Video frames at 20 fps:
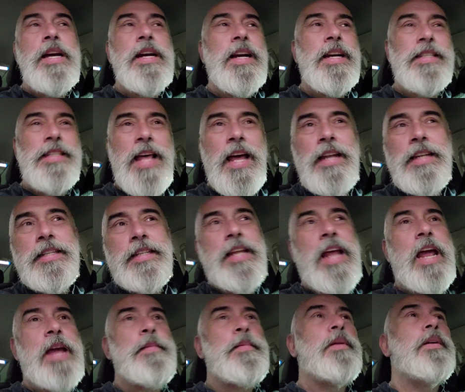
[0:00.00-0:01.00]
because that
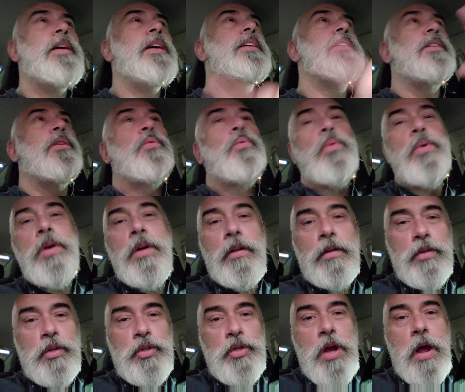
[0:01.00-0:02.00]
table is a
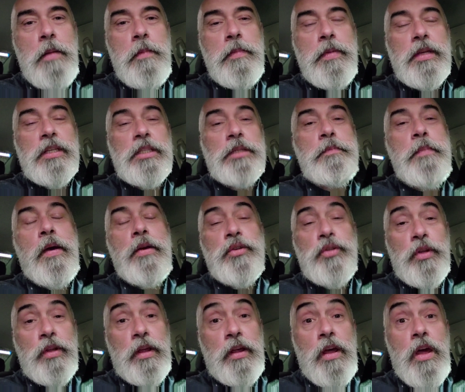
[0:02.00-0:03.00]
real jump,
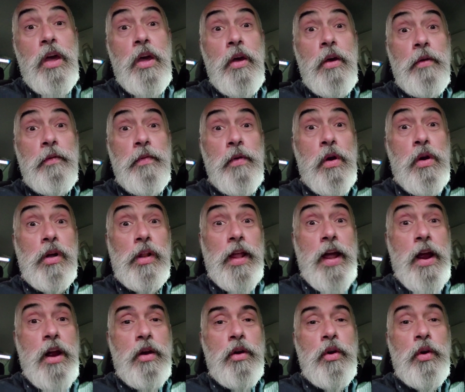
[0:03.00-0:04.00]
especially for
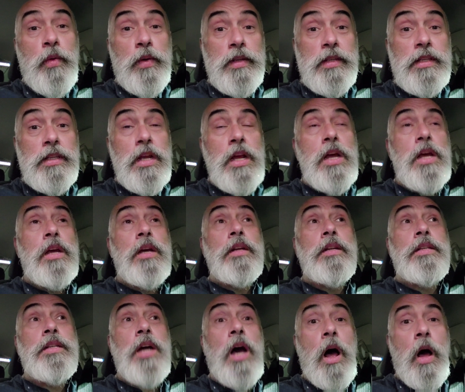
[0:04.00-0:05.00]
Claire, who is
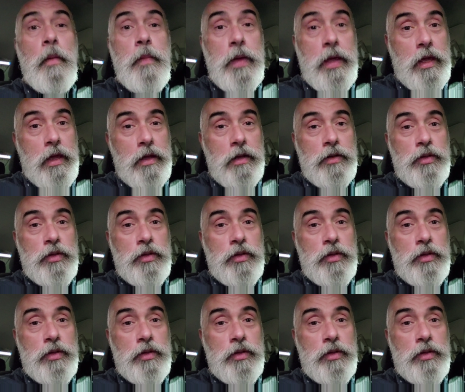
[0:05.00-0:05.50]
tubby.